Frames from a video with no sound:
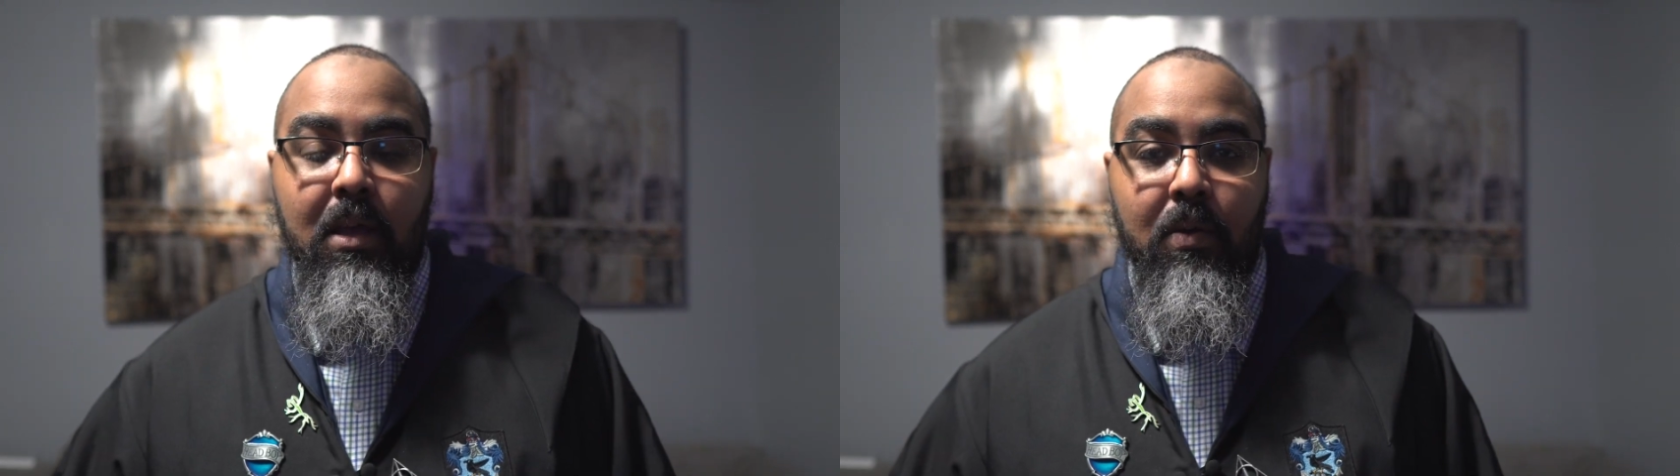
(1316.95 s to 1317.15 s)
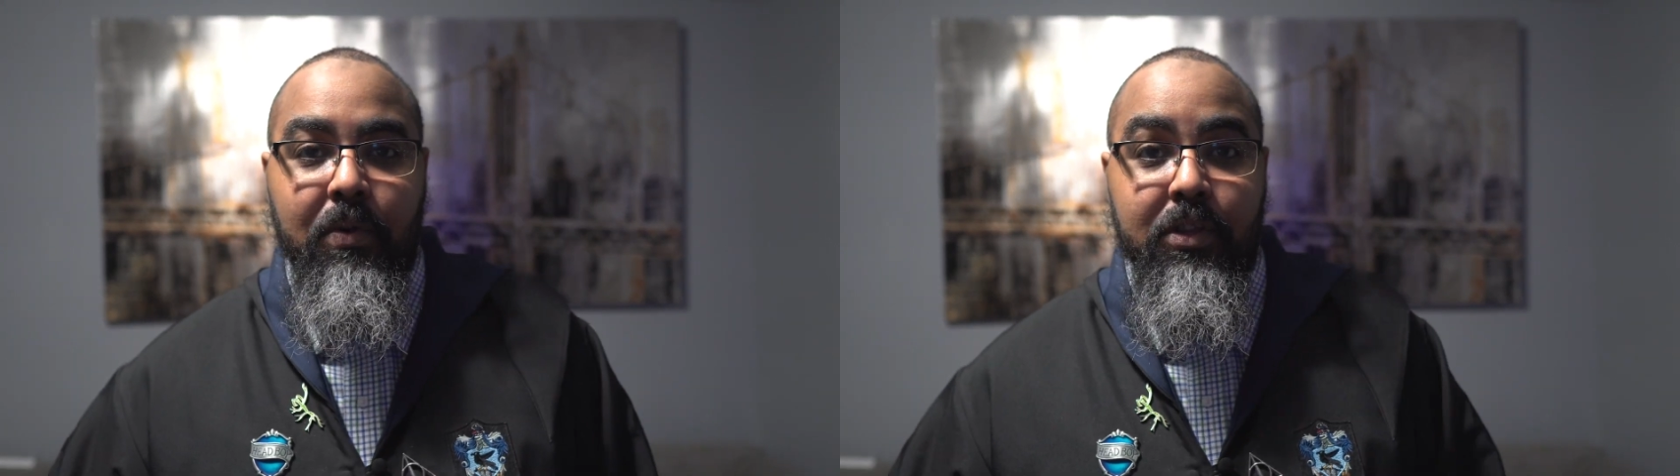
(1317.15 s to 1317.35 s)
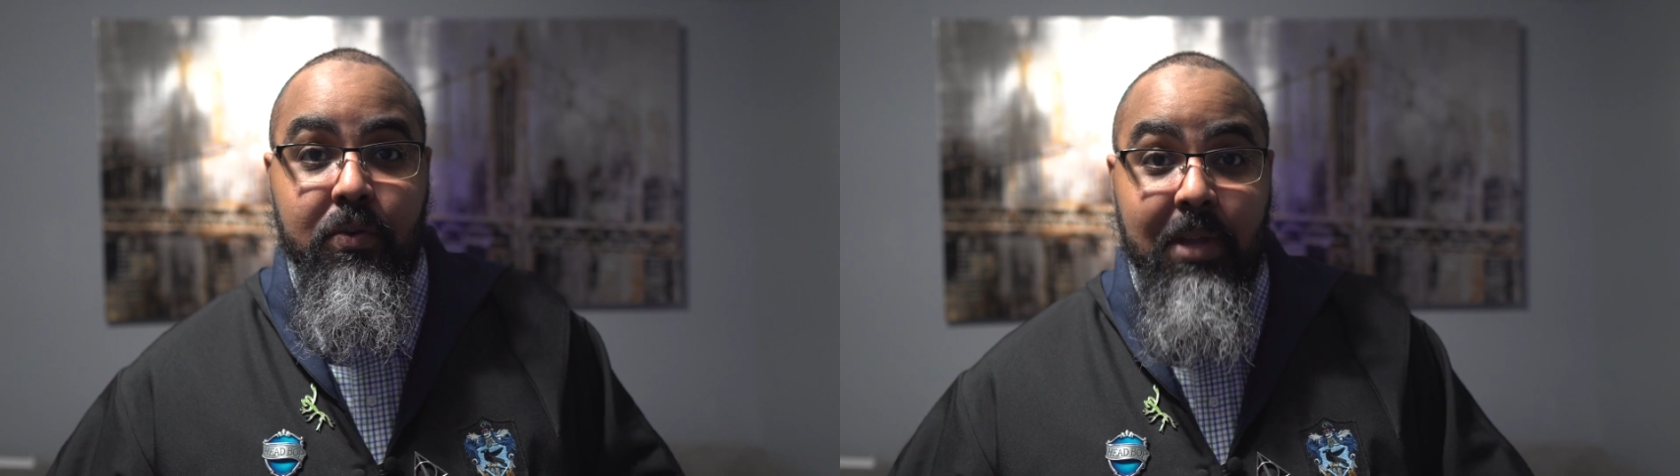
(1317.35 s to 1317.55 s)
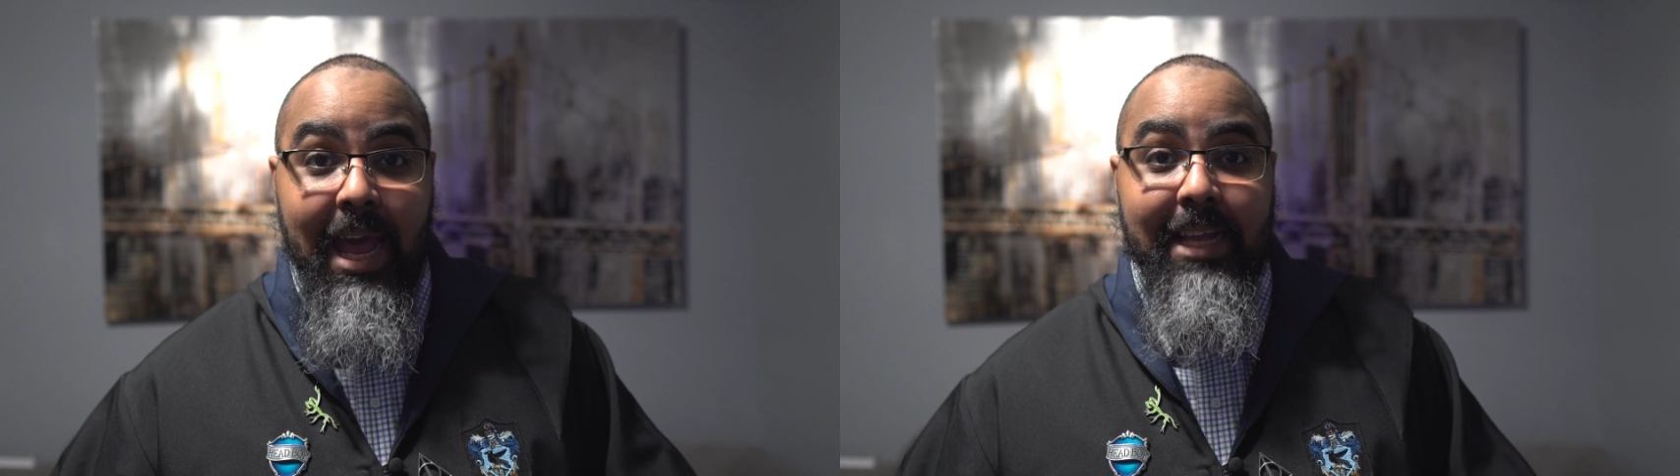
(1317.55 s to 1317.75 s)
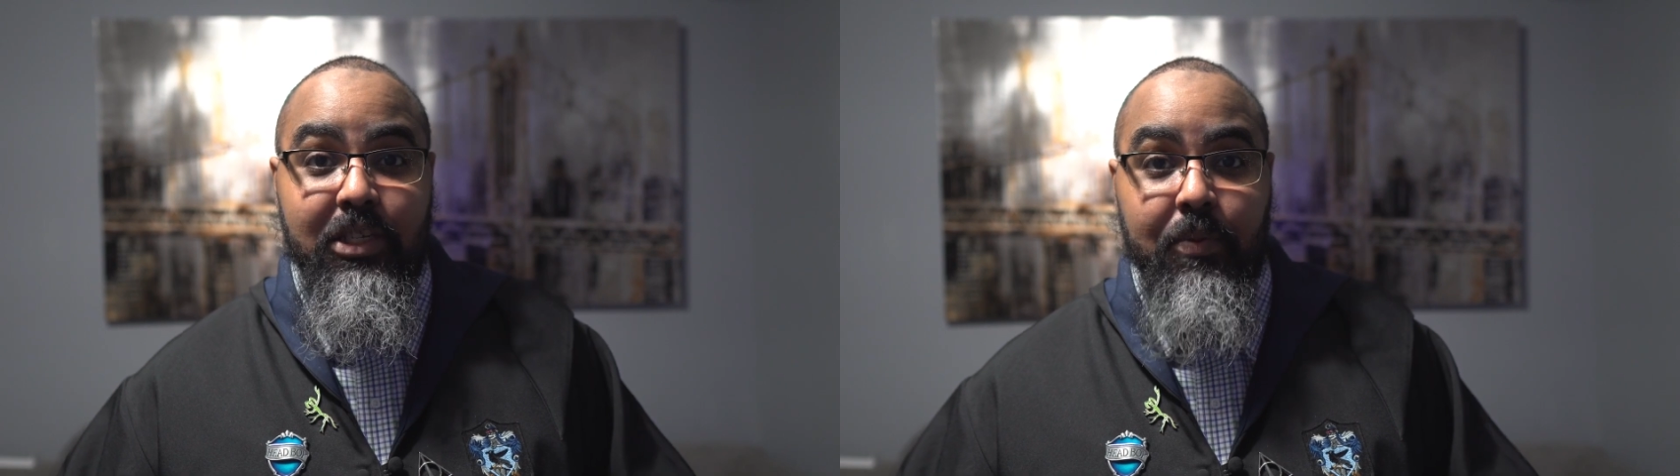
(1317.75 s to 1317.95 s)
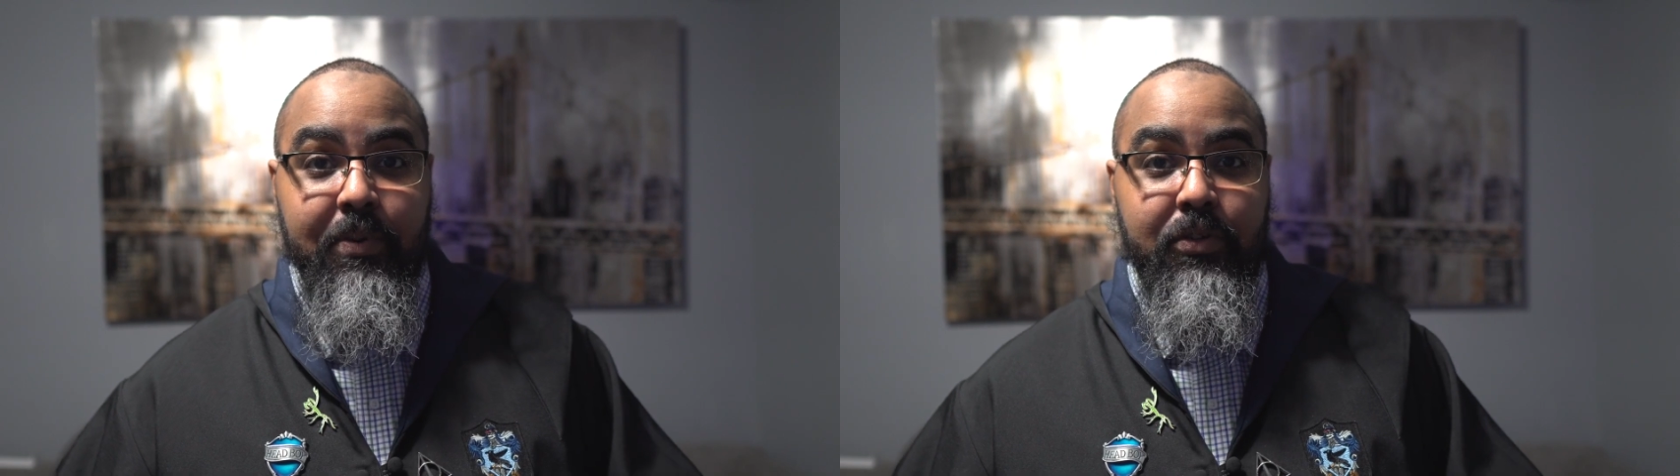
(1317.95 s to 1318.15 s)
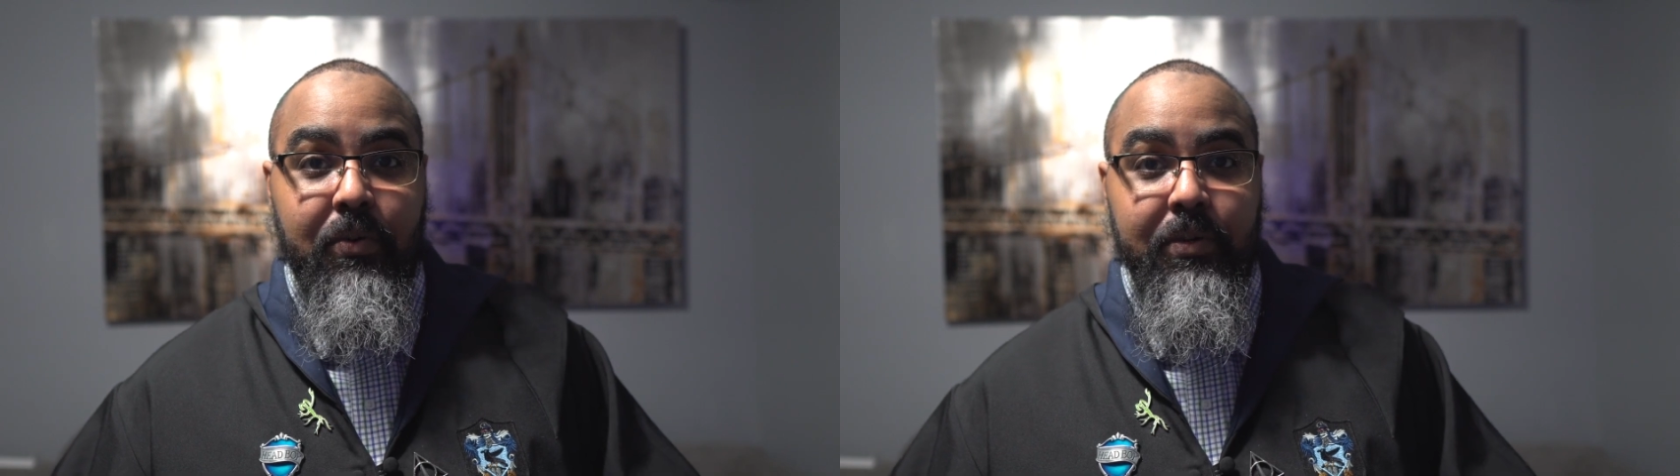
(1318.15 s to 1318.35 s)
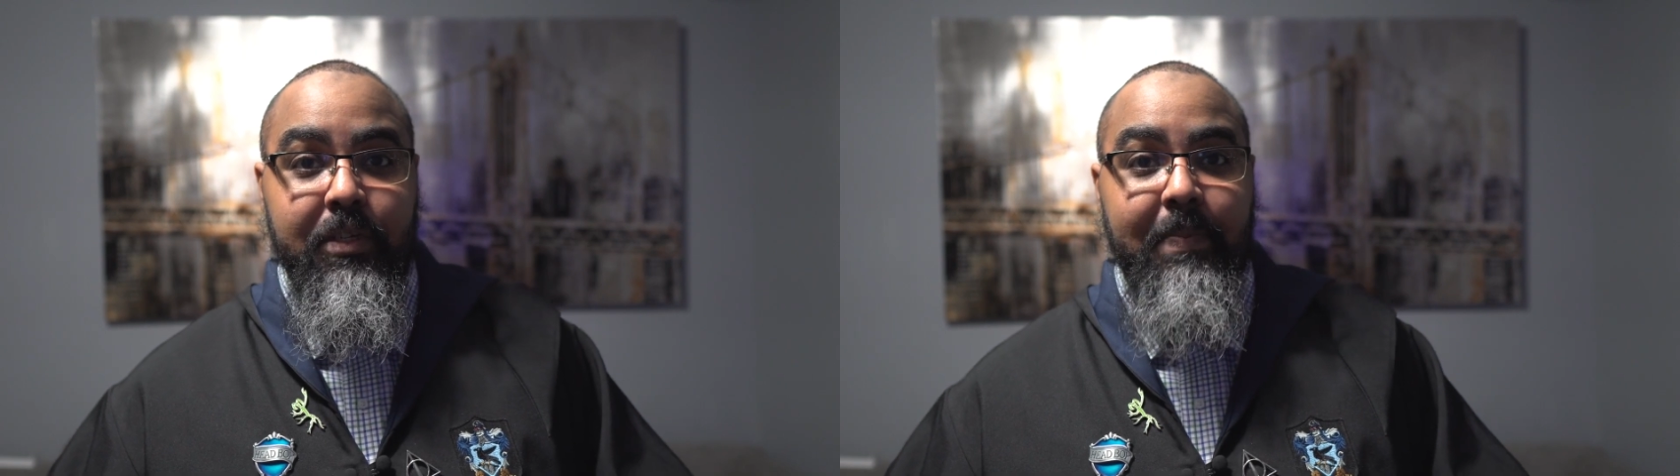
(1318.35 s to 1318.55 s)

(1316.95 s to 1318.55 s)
When you cast your Patronus